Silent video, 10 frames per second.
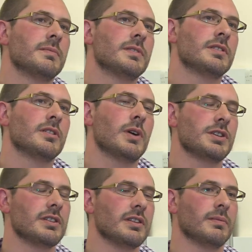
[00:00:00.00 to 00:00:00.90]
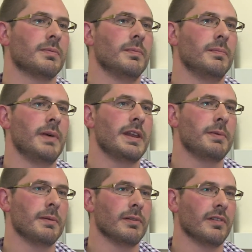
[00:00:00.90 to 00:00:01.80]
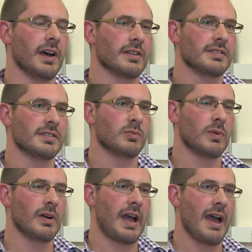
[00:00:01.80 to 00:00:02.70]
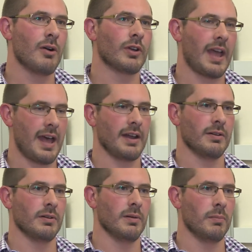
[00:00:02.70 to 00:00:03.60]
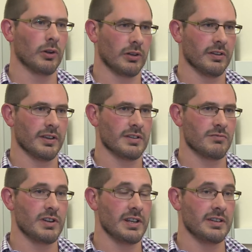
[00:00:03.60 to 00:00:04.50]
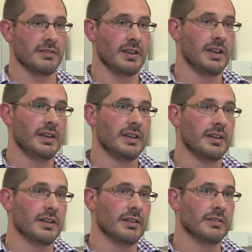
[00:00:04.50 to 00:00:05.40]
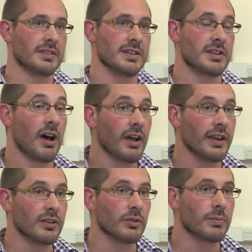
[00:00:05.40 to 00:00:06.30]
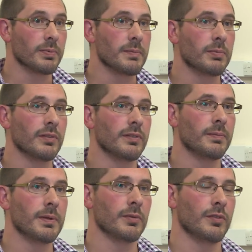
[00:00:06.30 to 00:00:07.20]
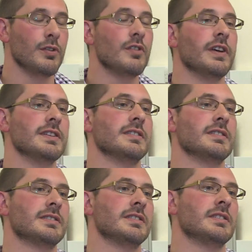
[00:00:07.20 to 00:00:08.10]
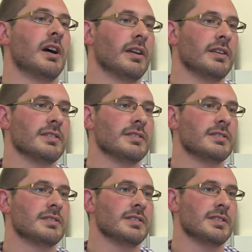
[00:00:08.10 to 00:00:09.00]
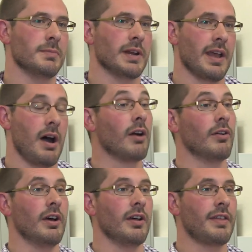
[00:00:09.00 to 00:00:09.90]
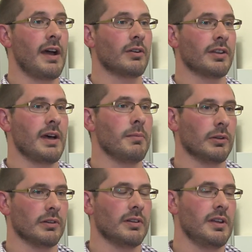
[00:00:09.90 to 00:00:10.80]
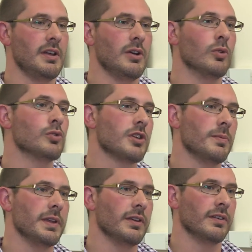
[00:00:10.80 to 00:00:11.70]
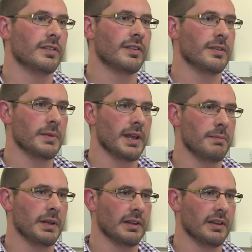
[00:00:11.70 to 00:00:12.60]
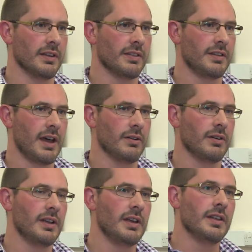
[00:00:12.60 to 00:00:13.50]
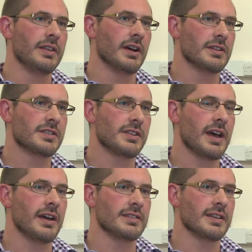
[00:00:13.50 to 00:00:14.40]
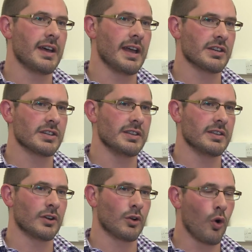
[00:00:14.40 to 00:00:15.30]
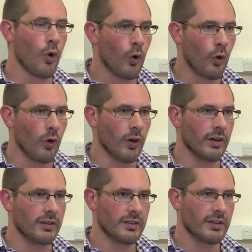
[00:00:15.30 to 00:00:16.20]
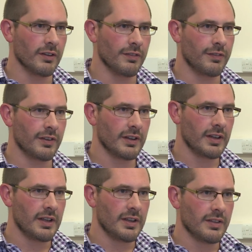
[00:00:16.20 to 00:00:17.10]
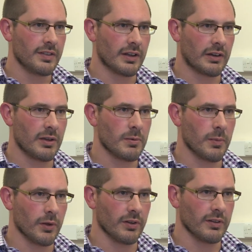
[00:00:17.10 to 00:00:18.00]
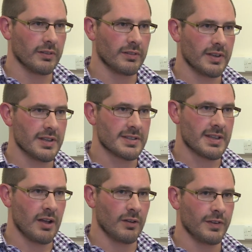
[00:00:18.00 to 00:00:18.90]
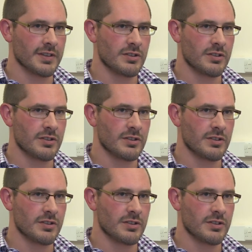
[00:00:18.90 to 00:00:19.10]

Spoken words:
So a question that many people have asked is, how can a model that is really designed, or people's view of it is that it's designed to simulate our Earth, how can that model also be used to simulate Middle-earth? Now, the answer to that is that actually the core of the climate model itself is